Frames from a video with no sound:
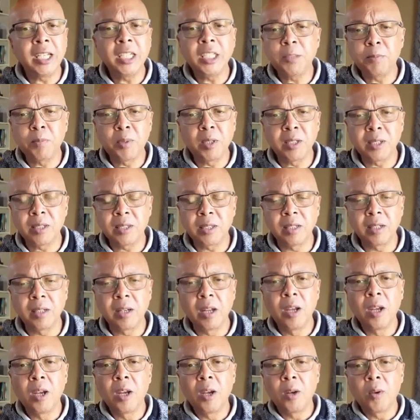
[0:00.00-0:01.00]
each
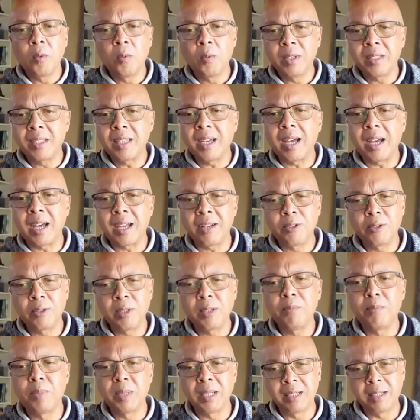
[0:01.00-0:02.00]
person with
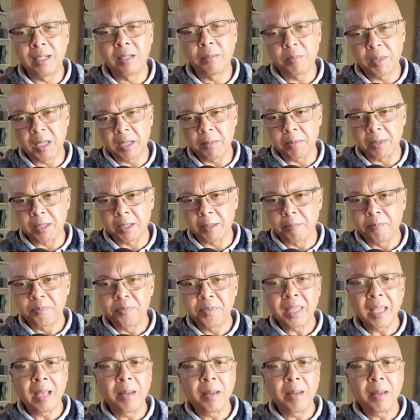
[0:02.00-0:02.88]
100 billion people.